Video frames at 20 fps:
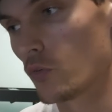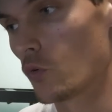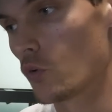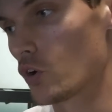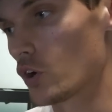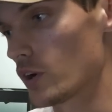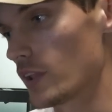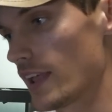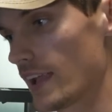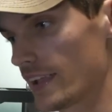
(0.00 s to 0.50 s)

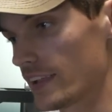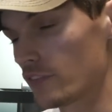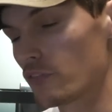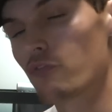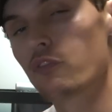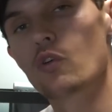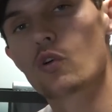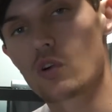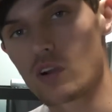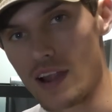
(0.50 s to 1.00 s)
for like
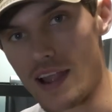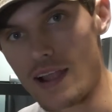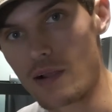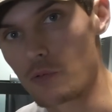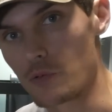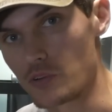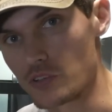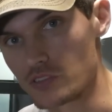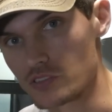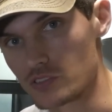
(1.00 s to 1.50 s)
four
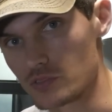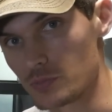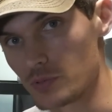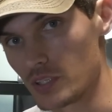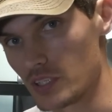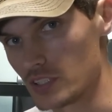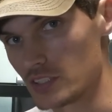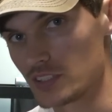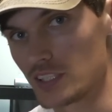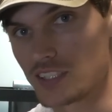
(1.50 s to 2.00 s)
hours
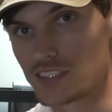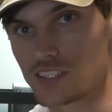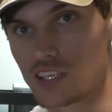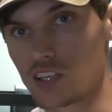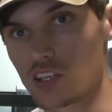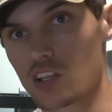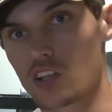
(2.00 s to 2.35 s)
because that's how